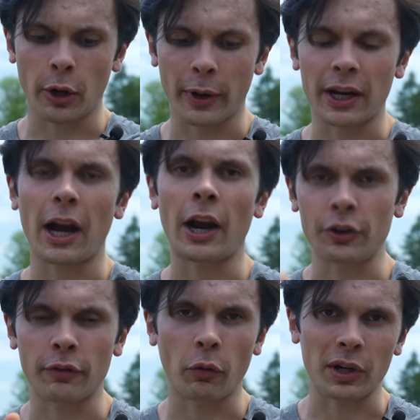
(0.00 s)
heart rate,
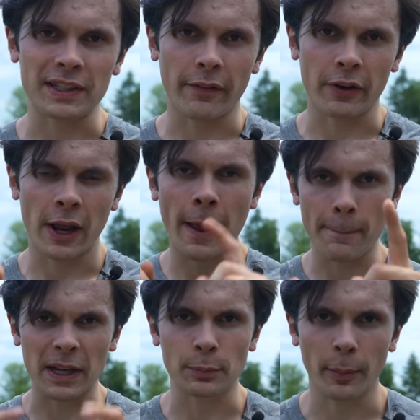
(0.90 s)
147
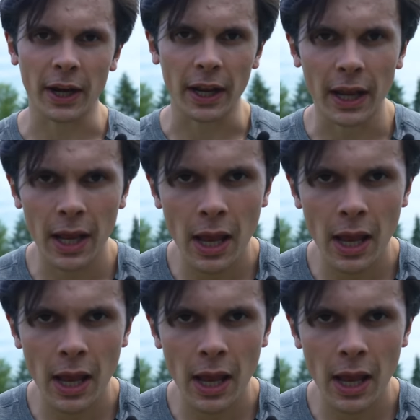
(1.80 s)
beats per minute.